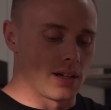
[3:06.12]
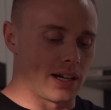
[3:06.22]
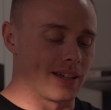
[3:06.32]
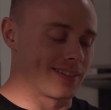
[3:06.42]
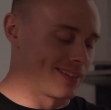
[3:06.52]

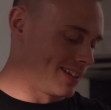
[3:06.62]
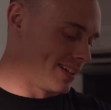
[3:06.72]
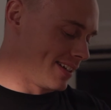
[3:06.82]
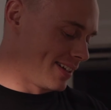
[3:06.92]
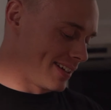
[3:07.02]

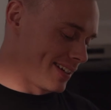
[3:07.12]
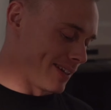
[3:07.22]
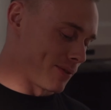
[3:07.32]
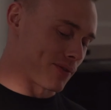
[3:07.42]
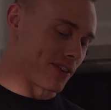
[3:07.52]
It
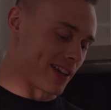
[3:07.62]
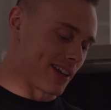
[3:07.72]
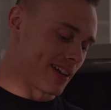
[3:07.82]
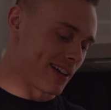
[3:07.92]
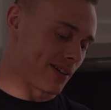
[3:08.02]
was funny.